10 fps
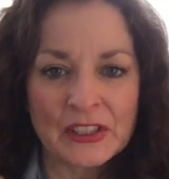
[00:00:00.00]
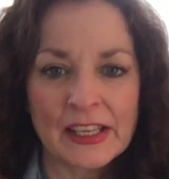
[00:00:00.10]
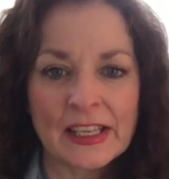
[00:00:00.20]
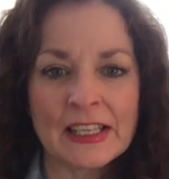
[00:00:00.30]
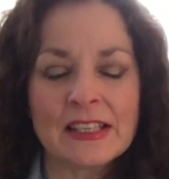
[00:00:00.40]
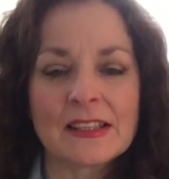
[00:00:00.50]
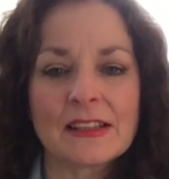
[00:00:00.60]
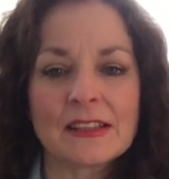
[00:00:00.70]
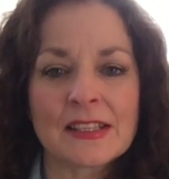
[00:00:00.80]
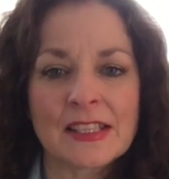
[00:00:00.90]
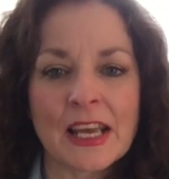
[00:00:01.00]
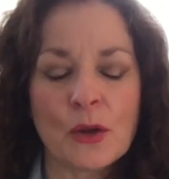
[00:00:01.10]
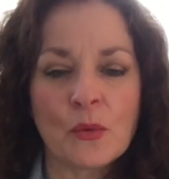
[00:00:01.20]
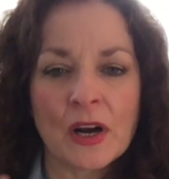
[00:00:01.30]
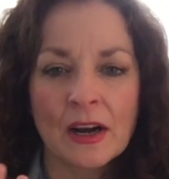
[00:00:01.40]
like in a state
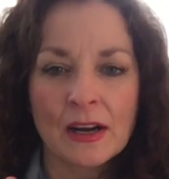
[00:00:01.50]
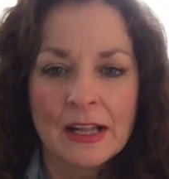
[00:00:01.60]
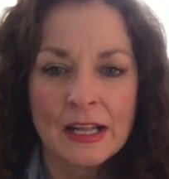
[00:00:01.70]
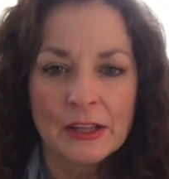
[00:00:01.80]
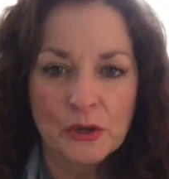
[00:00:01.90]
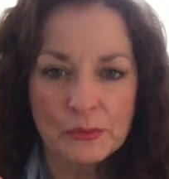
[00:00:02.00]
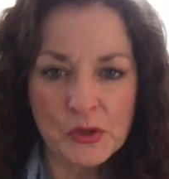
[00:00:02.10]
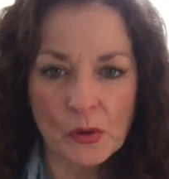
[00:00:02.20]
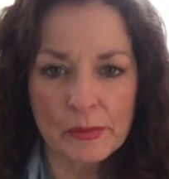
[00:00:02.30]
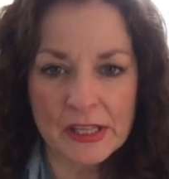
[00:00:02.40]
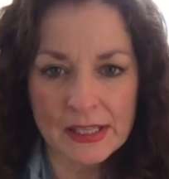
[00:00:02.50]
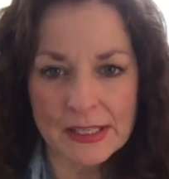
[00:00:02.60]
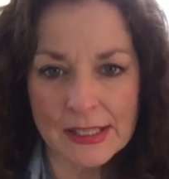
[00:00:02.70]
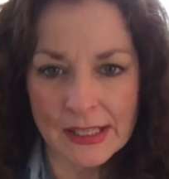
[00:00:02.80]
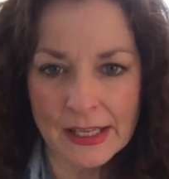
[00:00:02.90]
where they're absorbing
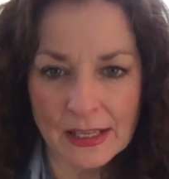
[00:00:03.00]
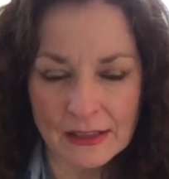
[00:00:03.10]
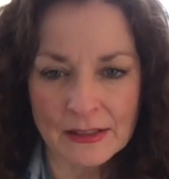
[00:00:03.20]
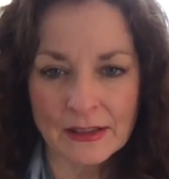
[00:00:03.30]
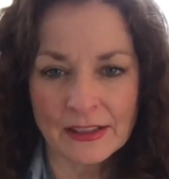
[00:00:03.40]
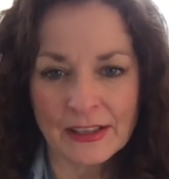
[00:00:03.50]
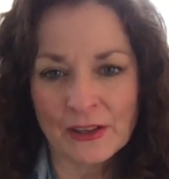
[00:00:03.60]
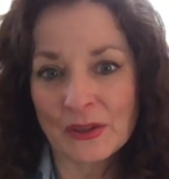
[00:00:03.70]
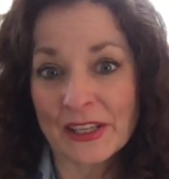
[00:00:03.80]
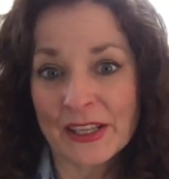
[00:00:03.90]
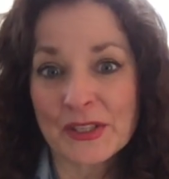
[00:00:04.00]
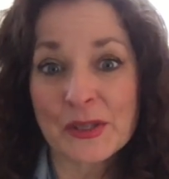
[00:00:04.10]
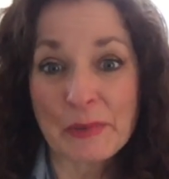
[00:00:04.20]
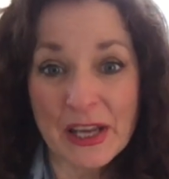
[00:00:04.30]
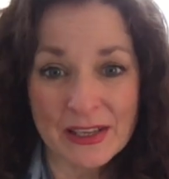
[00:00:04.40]
things like like a
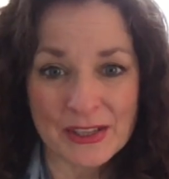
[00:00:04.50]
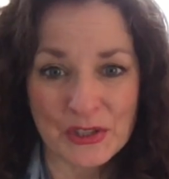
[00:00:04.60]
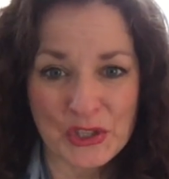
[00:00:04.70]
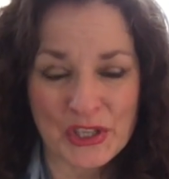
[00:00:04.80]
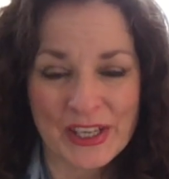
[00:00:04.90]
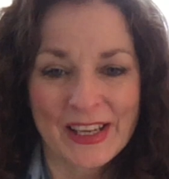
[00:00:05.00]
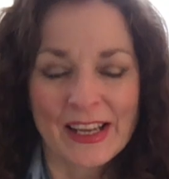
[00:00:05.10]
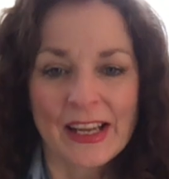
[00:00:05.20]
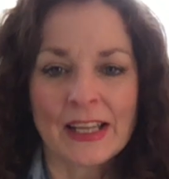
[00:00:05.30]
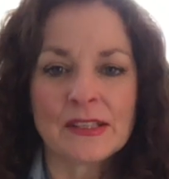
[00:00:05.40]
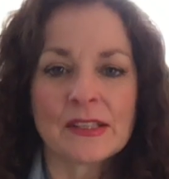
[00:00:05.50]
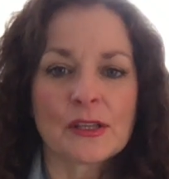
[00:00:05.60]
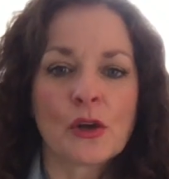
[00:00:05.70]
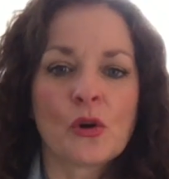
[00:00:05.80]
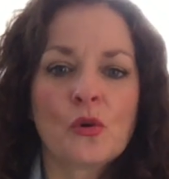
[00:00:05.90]
sponge. And
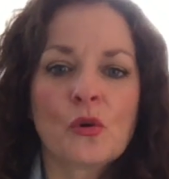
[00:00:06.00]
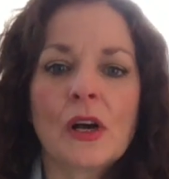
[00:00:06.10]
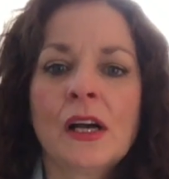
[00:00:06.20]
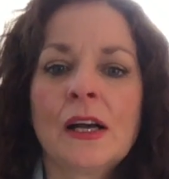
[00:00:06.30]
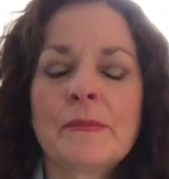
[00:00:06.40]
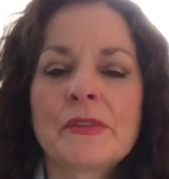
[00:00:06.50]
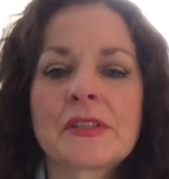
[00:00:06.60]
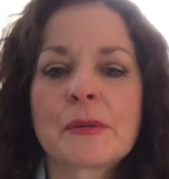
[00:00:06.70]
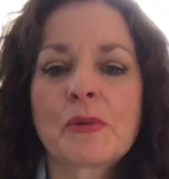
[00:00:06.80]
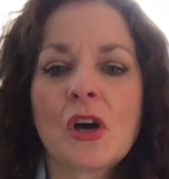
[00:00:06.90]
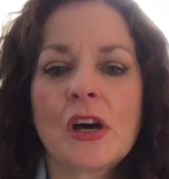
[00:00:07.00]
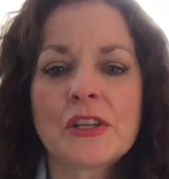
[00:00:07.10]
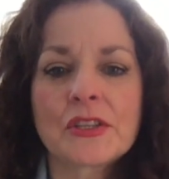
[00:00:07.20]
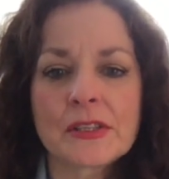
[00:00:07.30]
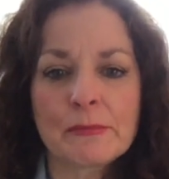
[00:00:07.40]
so the
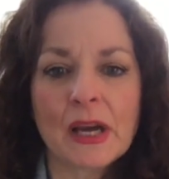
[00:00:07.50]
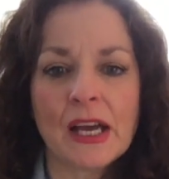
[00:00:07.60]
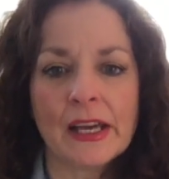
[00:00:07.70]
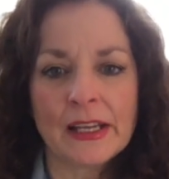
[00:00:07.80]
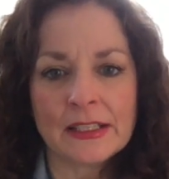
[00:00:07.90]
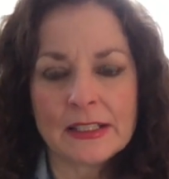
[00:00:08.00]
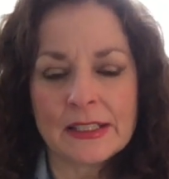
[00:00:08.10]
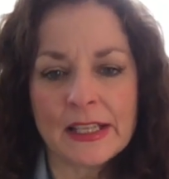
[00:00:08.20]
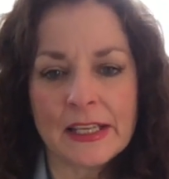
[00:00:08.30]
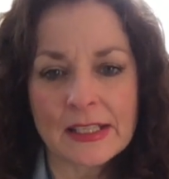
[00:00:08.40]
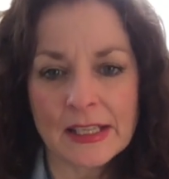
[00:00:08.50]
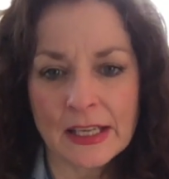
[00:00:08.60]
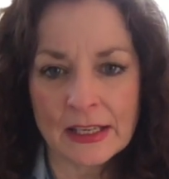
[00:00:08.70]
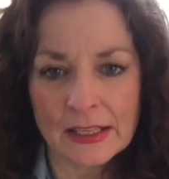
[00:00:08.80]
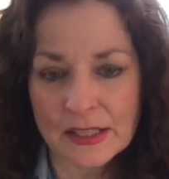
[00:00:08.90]
subconscious mind takes
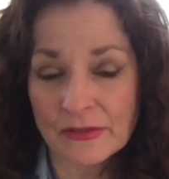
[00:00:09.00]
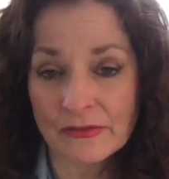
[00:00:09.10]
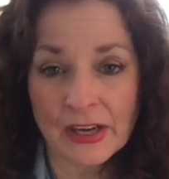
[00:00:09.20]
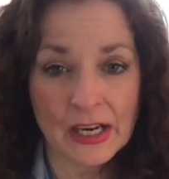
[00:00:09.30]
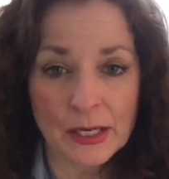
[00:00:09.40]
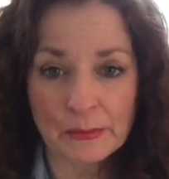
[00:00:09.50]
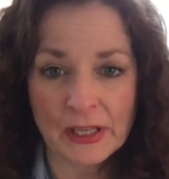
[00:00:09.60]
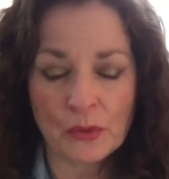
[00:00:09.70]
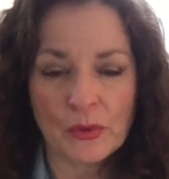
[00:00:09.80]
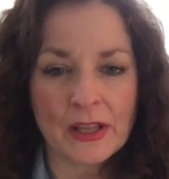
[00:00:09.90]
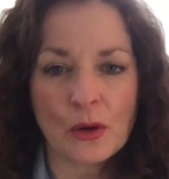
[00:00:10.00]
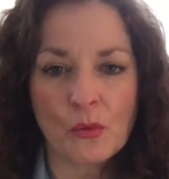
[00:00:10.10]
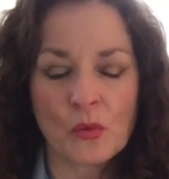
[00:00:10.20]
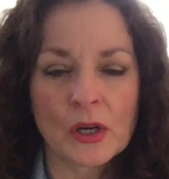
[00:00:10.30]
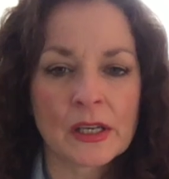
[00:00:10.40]
in its environment without
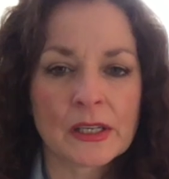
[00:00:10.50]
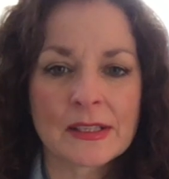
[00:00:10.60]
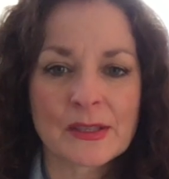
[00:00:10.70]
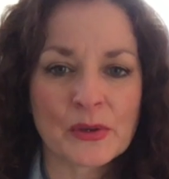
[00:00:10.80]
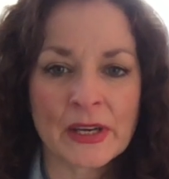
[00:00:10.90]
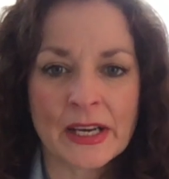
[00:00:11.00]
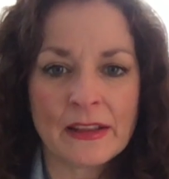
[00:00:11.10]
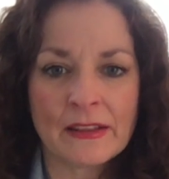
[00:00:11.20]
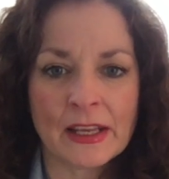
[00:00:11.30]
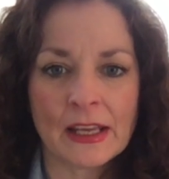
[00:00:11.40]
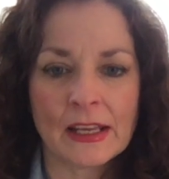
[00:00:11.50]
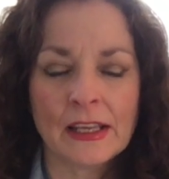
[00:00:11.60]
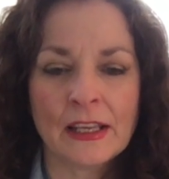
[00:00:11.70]
words or anything.